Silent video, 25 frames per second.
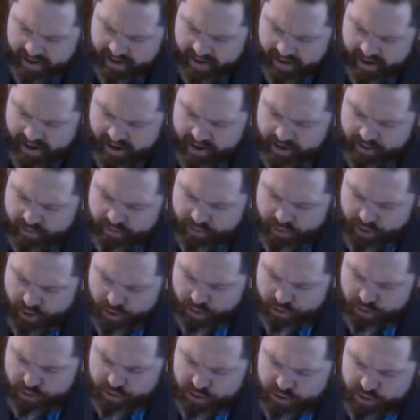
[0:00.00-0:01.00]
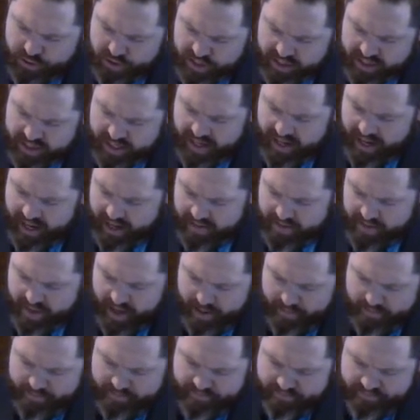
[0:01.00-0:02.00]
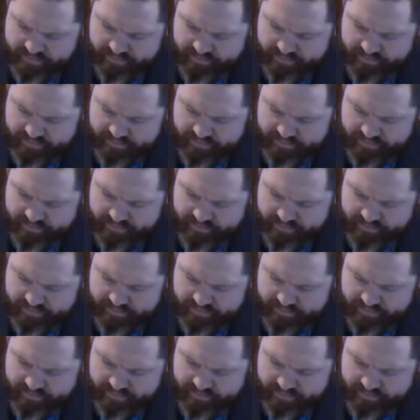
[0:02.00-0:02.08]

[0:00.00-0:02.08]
and of those who sit on them,